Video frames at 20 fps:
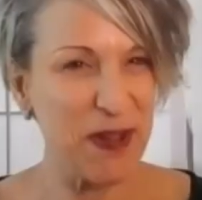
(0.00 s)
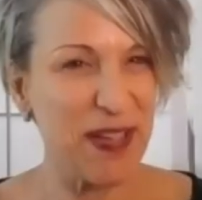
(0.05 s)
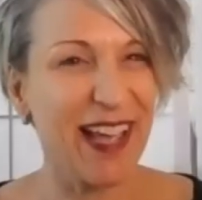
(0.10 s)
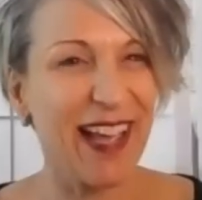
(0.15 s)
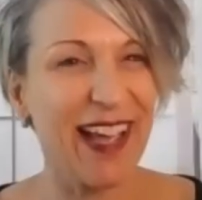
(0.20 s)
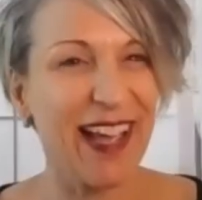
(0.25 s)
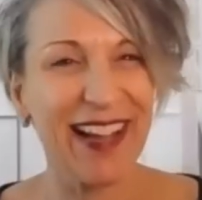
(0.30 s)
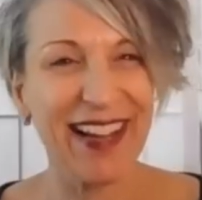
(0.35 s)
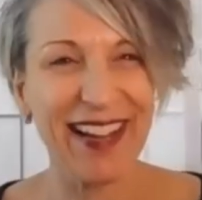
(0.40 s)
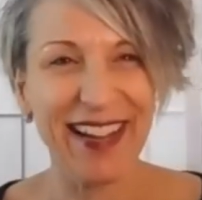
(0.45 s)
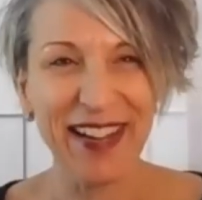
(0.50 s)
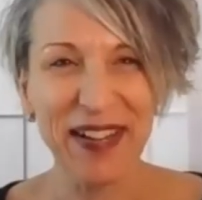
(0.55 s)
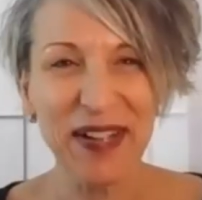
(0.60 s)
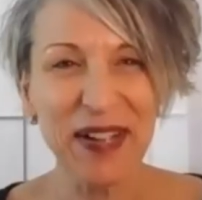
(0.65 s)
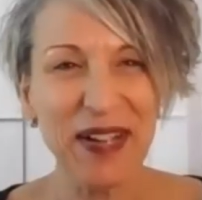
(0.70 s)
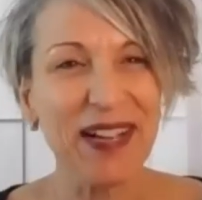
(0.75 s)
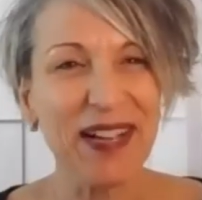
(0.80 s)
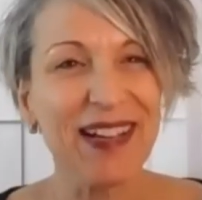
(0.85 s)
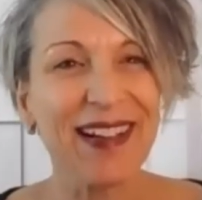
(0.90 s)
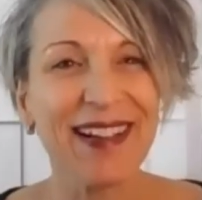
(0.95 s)
Okay.
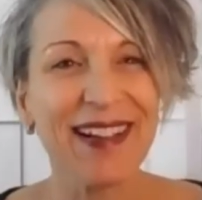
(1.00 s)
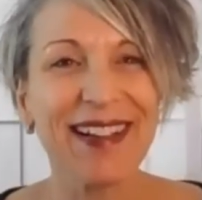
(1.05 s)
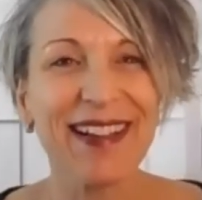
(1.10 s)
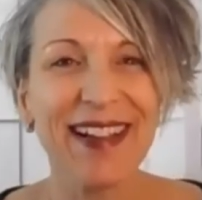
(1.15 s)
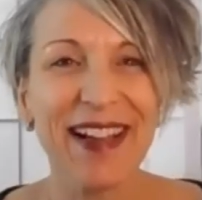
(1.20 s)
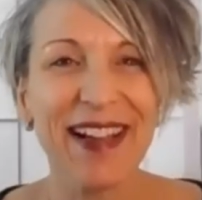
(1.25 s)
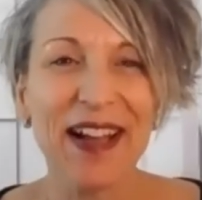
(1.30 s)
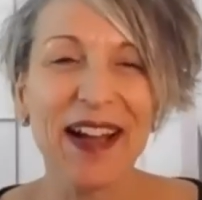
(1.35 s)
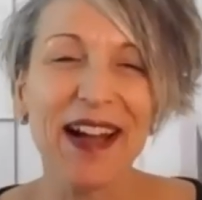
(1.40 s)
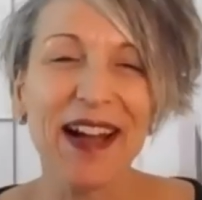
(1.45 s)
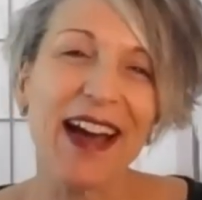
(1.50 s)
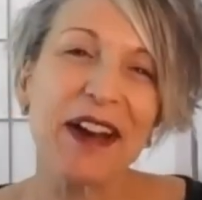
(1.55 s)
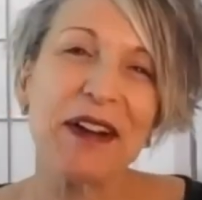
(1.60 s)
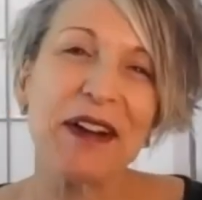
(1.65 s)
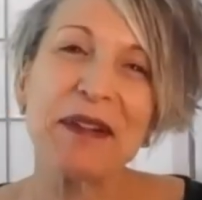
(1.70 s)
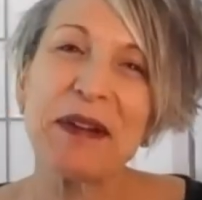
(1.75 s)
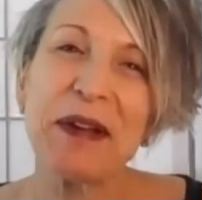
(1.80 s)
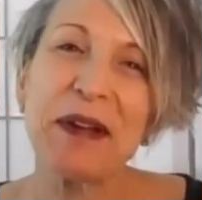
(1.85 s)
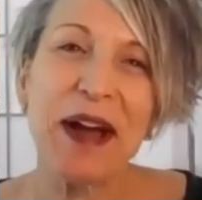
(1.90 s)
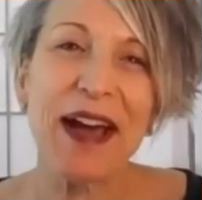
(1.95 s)
I
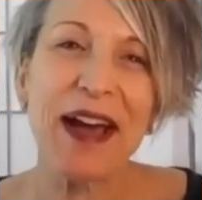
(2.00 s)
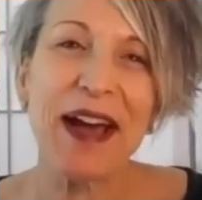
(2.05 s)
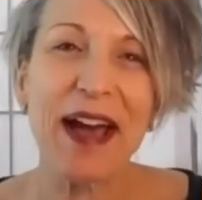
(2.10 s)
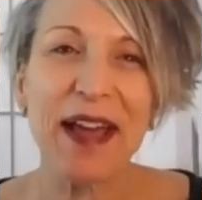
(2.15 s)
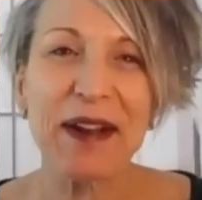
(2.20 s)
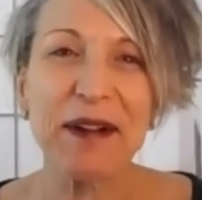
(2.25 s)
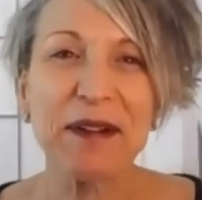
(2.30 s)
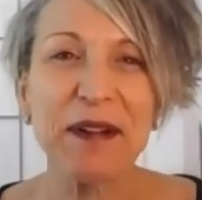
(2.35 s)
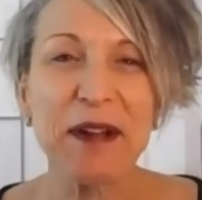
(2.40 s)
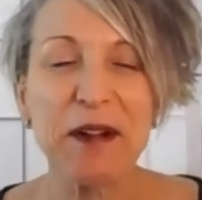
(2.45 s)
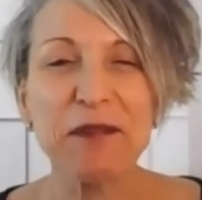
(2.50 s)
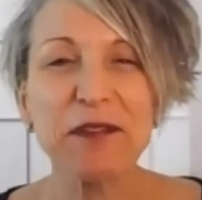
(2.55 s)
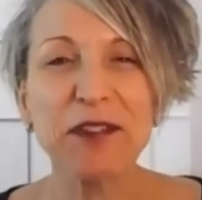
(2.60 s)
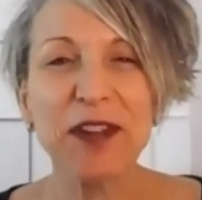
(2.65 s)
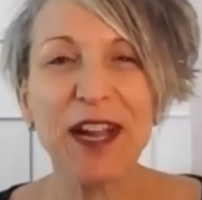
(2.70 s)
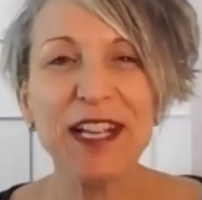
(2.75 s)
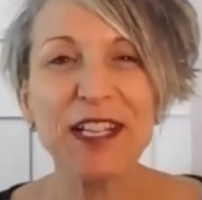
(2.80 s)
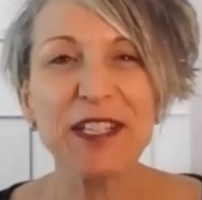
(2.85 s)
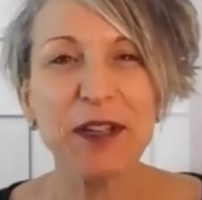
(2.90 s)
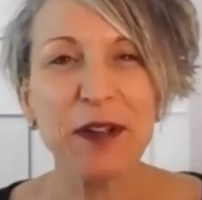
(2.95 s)
don't know. I, I, don't know if
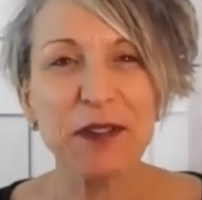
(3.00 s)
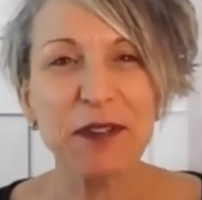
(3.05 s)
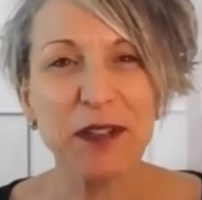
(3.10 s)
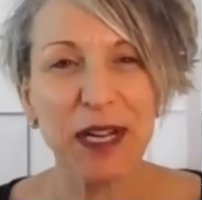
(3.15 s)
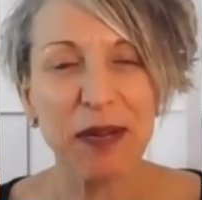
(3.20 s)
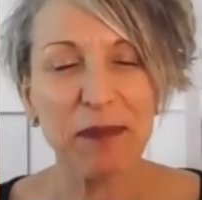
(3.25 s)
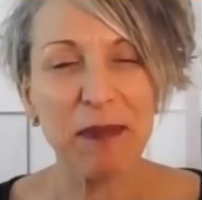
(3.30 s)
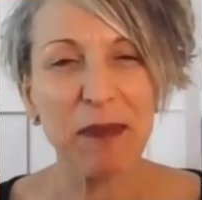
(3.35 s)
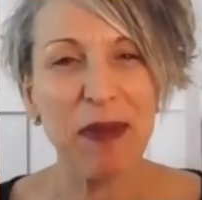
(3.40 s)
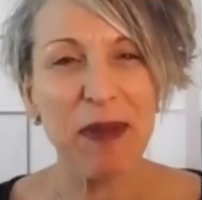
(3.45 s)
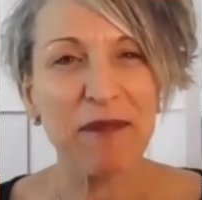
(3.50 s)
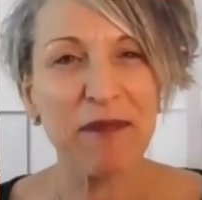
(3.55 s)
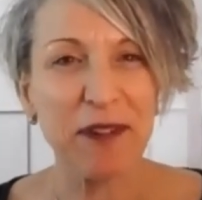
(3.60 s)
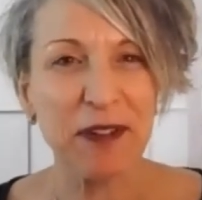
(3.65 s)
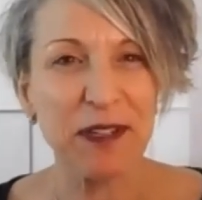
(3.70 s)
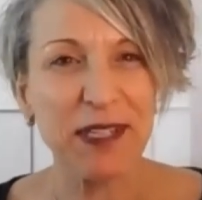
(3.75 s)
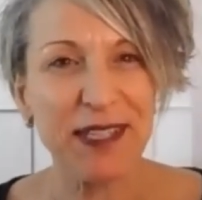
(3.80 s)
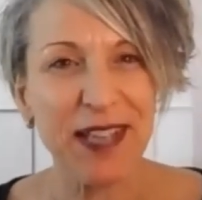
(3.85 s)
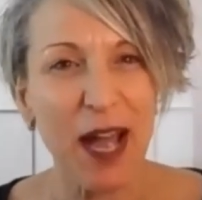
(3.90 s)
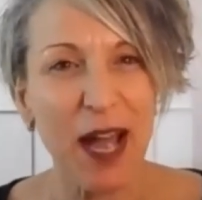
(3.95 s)
trade shows are going to be my
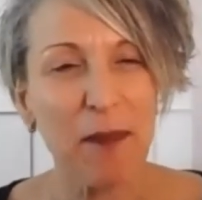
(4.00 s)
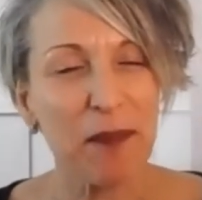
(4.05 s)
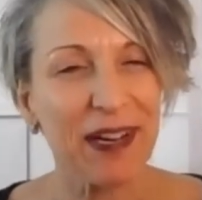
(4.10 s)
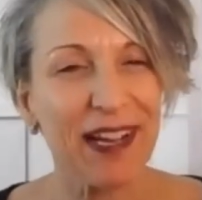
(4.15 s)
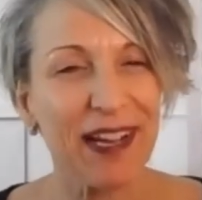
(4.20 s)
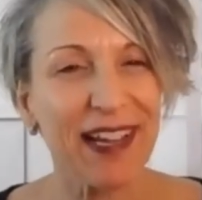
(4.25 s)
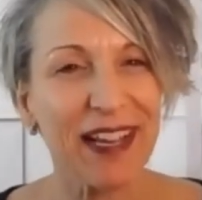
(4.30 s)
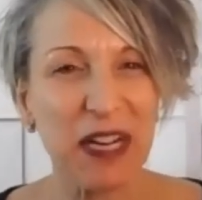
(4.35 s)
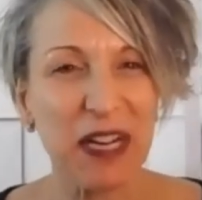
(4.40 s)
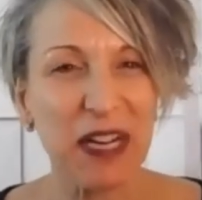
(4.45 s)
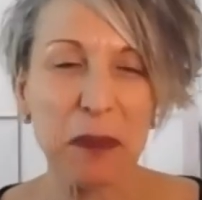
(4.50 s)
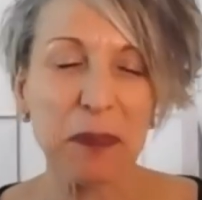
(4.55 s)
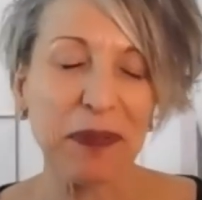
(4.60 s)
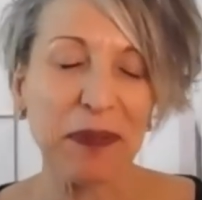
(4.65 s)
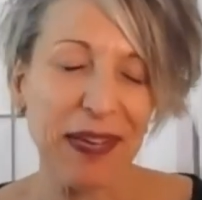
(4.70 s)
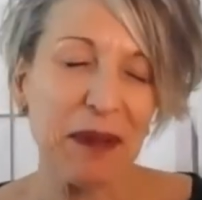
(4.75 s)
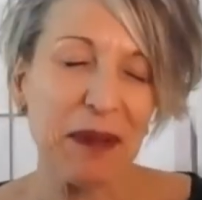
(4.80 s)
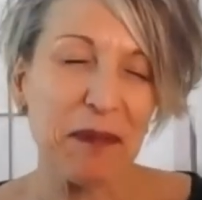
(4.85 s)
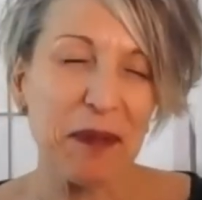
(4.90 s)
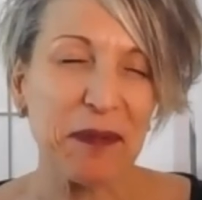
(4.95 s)
first stop when I get on a
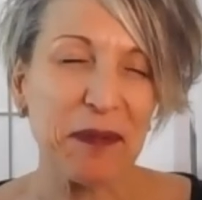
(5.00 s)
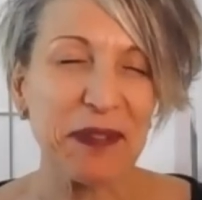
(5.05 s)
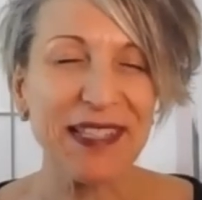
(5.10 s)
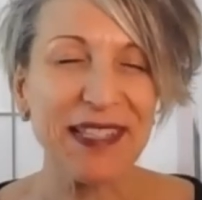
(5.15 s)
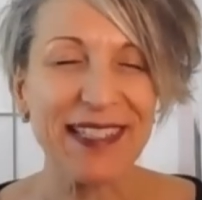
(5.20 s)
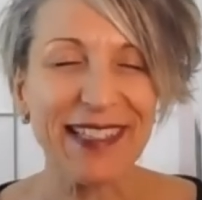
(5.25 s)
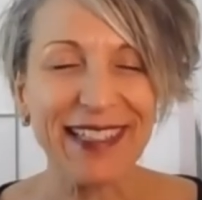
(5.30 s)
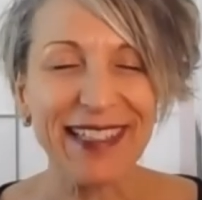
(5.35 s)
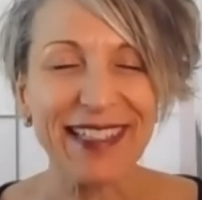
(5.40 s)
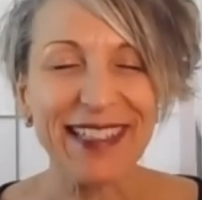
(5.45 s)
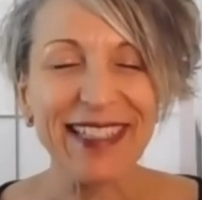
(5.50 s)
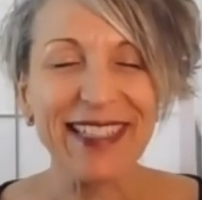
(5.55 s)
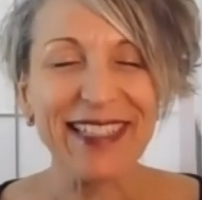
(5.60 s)
plane, but we'll see.